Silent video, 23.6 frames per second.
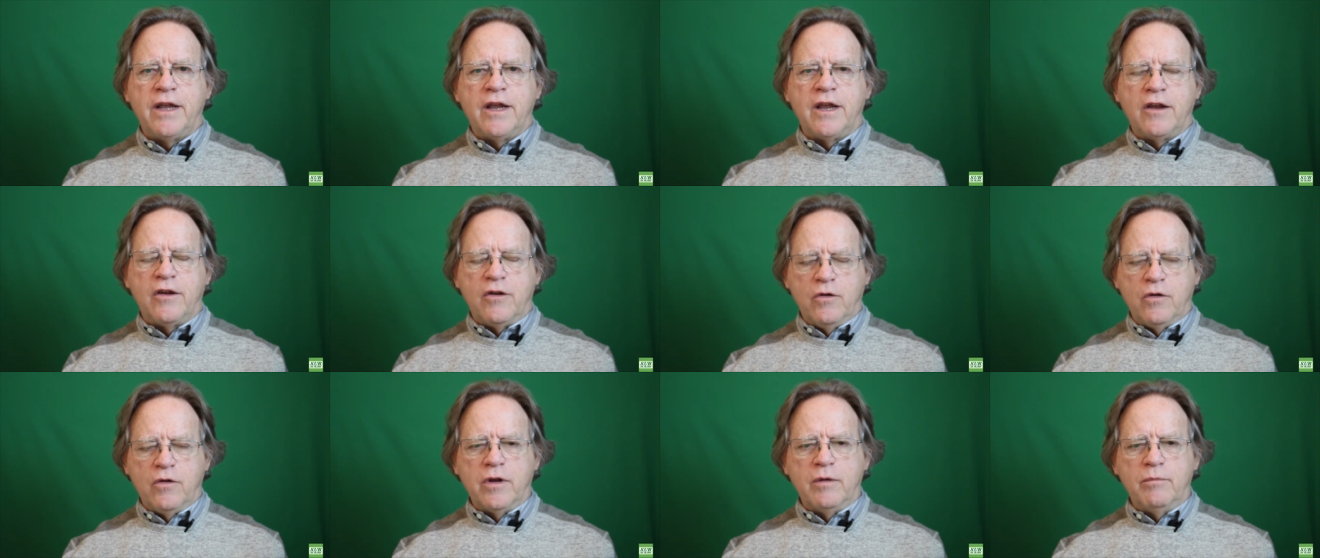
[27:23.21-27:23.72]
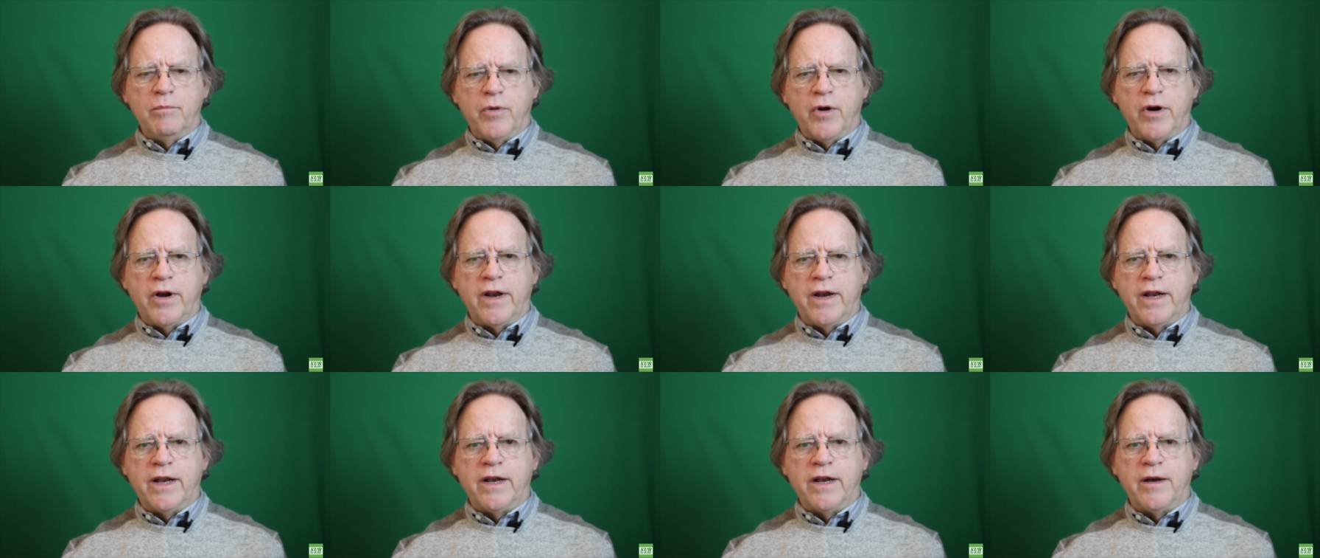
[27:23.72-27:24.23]
you can put
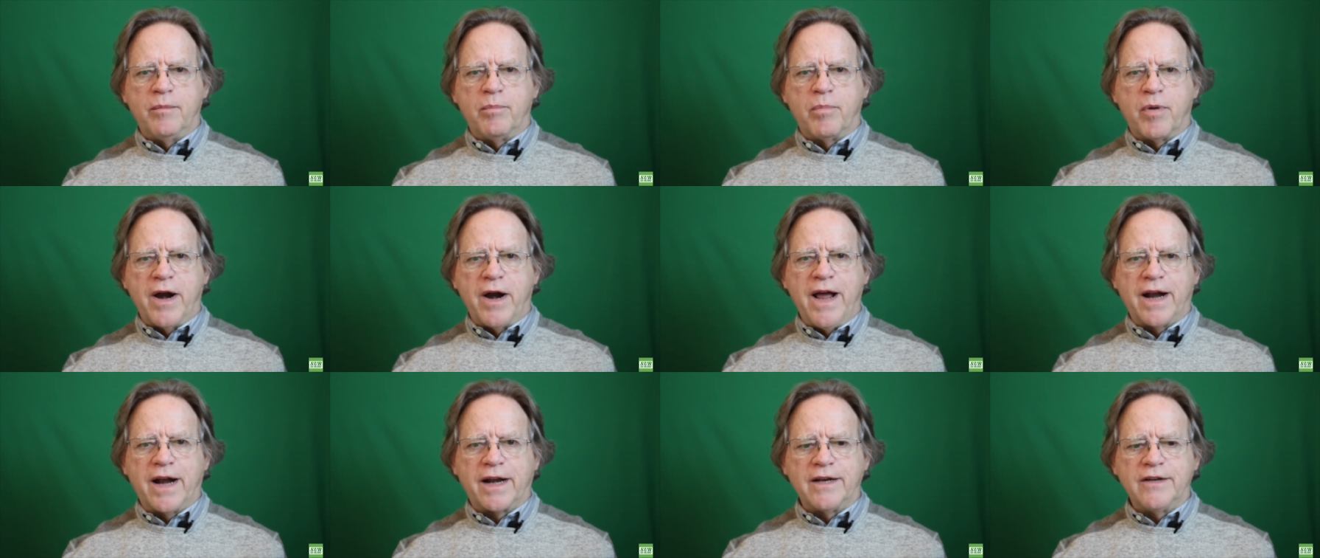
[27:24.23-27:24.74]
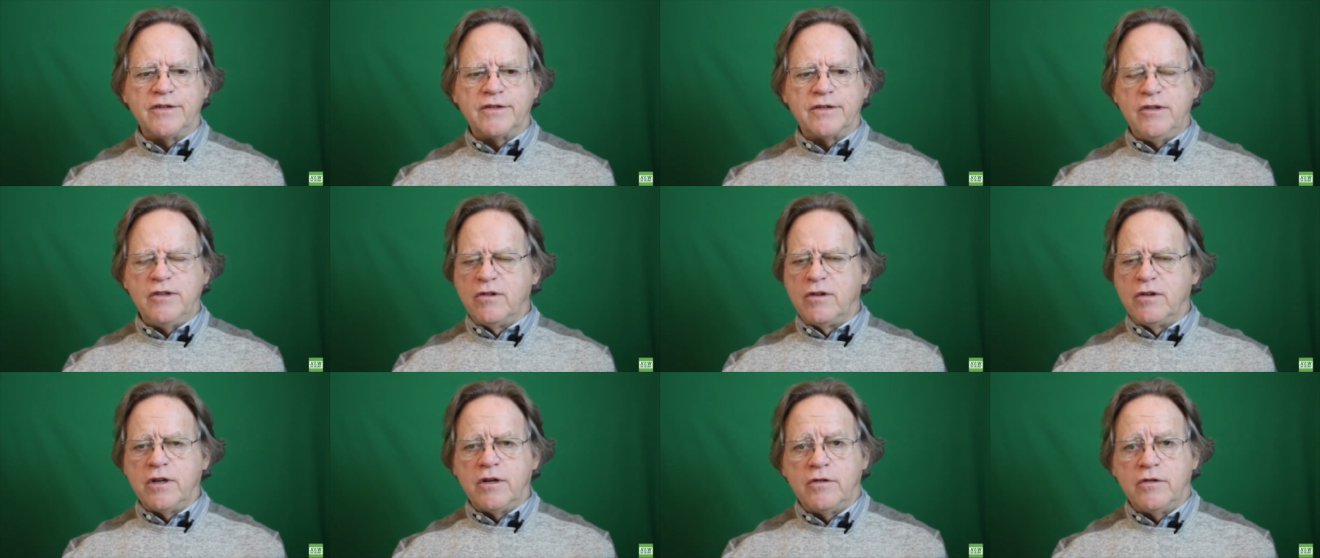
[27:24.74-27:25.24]
it into practice. You
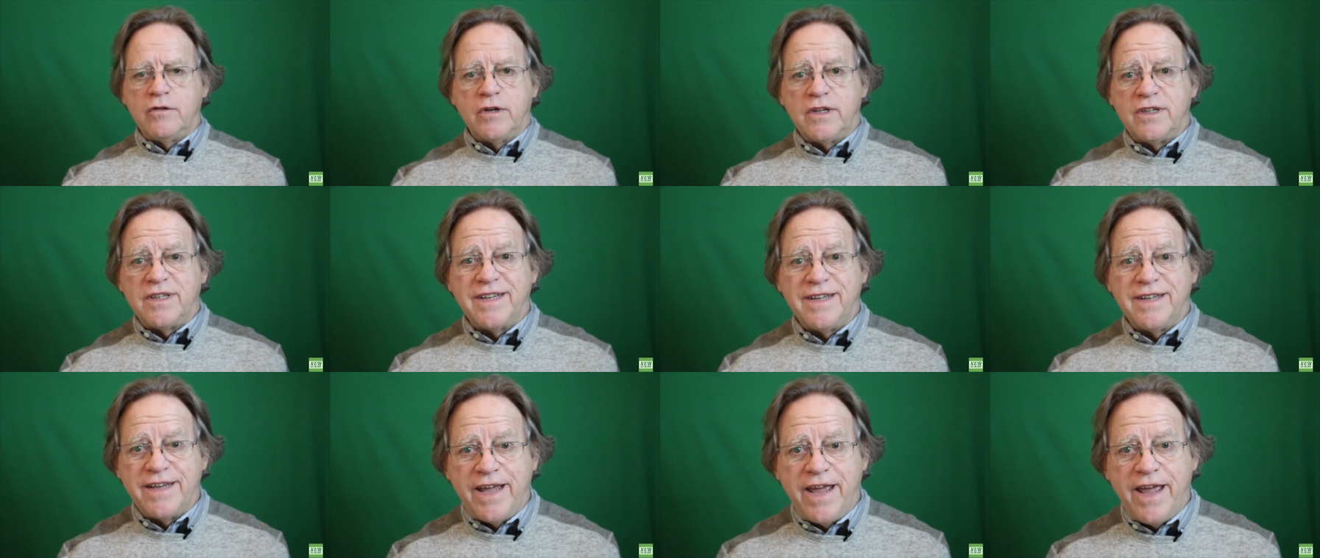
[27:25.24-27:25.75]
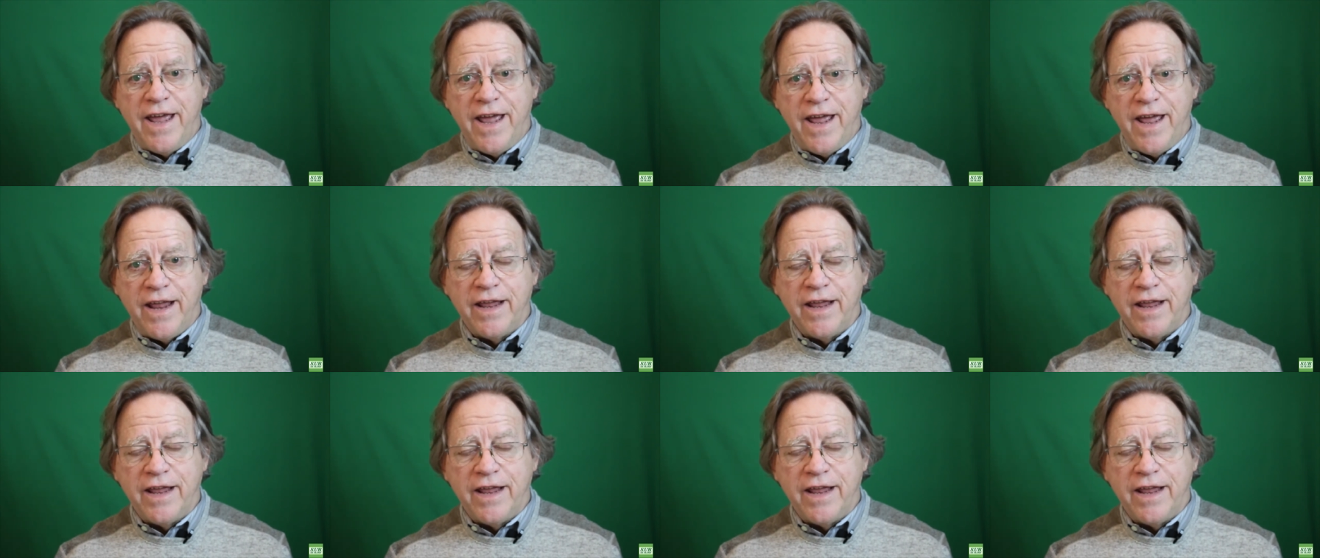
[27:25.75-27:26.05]
could do it today